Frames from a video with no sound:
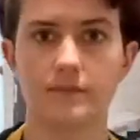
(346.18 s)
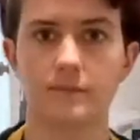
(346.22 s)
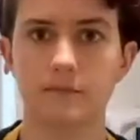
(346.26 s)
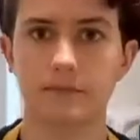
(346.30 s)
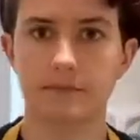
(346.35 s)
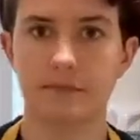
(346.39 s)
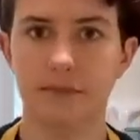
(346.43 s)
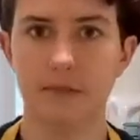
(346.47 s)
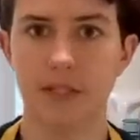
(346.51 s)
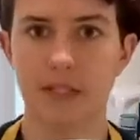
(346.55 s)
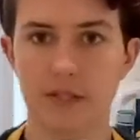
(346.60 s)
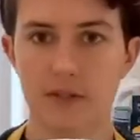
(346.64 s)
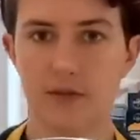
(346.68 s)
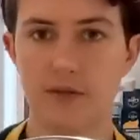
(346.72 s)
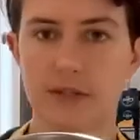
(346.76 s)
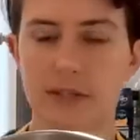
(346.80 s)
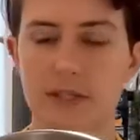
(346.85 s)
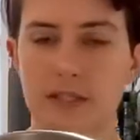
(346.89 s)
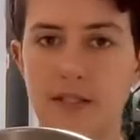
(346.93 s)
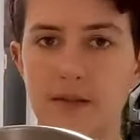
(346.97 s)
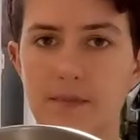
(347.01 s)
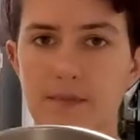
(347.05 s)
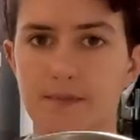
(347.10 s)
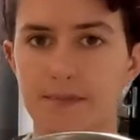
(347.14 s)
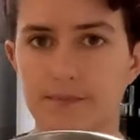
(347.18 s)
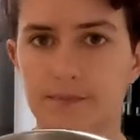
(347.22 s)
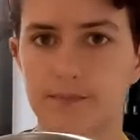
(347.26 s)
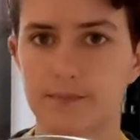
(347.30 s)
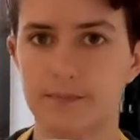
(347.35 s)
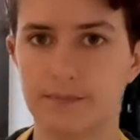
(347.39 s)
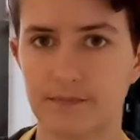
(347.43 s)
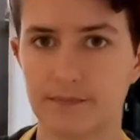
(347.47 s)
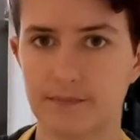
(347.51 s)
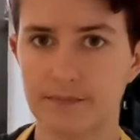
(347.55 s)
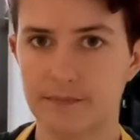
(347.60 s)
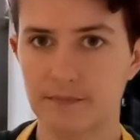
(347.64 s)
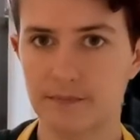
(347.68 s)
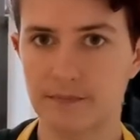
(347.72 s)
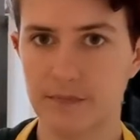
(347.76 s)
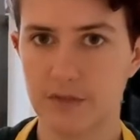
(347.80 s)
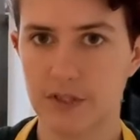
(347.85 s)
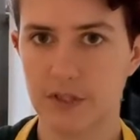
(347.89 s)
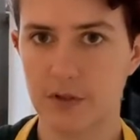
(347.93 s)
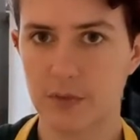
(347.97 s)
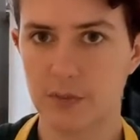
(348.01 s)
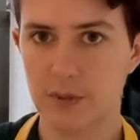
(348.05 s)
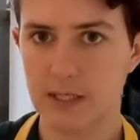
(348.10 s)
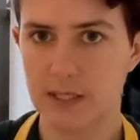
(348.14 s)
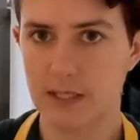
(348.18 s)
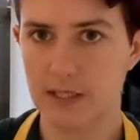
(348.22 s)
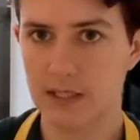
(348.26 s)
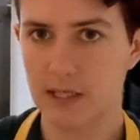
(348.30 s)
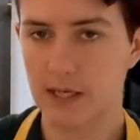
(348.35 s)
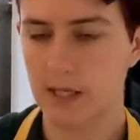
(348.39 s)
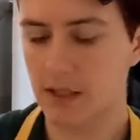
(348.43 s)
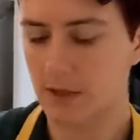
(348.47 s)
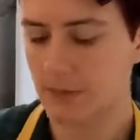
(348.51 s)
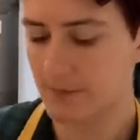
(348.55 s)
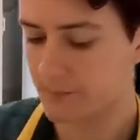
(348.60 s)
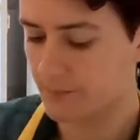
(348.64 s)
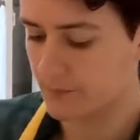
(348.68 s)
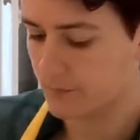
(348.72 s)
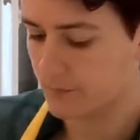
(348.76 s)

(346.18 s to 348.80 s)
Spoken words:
As you can see, it's all whisked together.